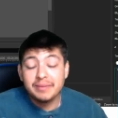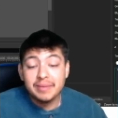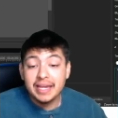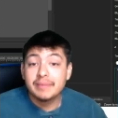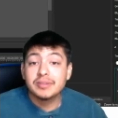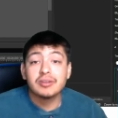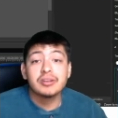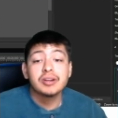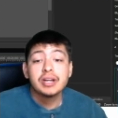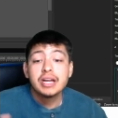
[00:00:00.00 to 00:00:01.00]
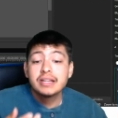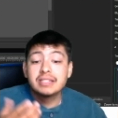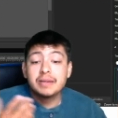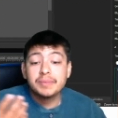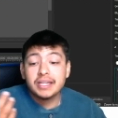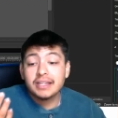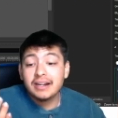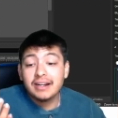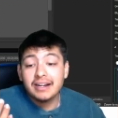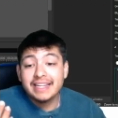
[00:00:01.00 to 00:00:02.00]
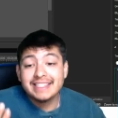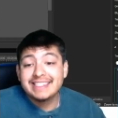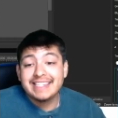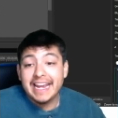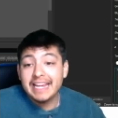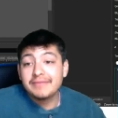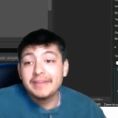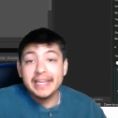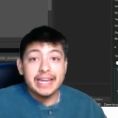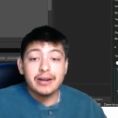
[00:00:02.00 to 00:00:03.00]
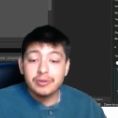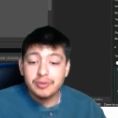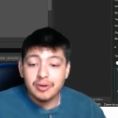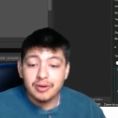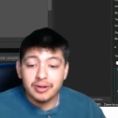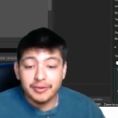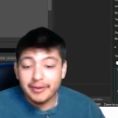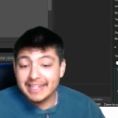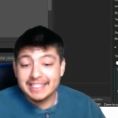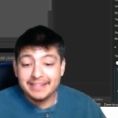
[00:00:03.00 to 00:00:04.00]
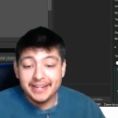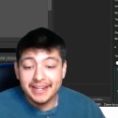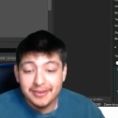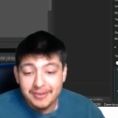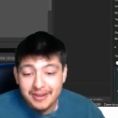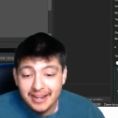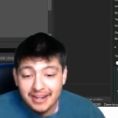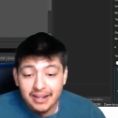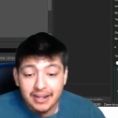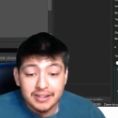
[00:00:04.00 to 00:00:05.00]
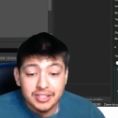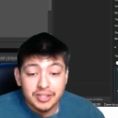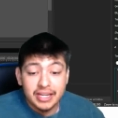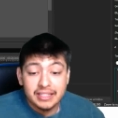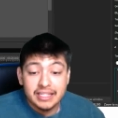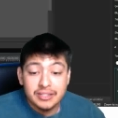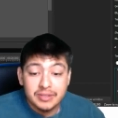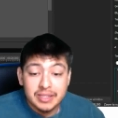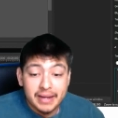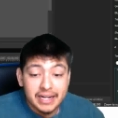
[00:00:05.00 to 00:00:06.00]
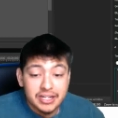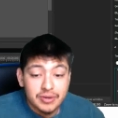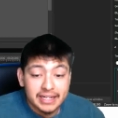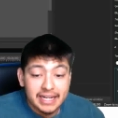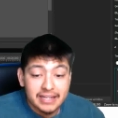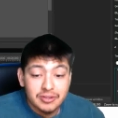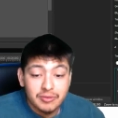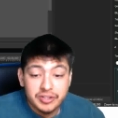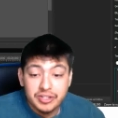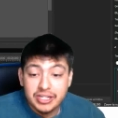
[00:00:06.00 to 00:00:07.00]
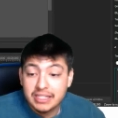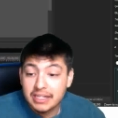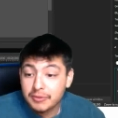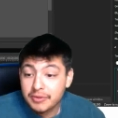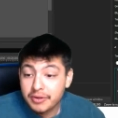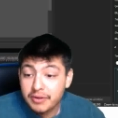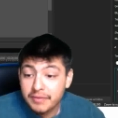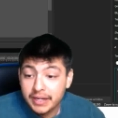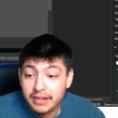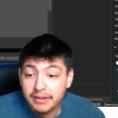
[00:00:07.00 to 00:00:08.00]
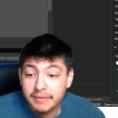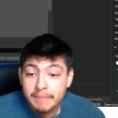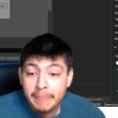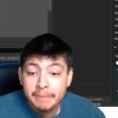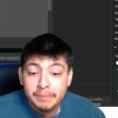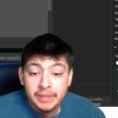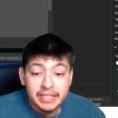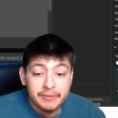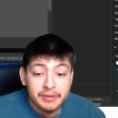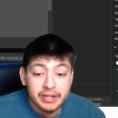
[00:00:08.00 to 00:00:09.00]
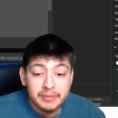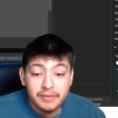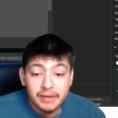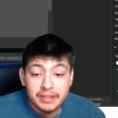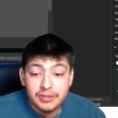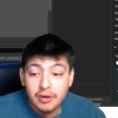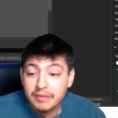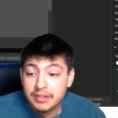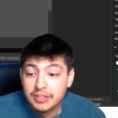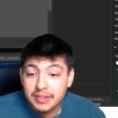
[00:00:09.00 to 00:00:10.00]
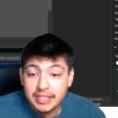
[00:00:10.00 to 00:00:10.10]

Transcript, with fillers: memes or something uh, insane video or crazy video. Uh, so this one's about a truck now. So once she's done with her video, then we're gonna move on over to the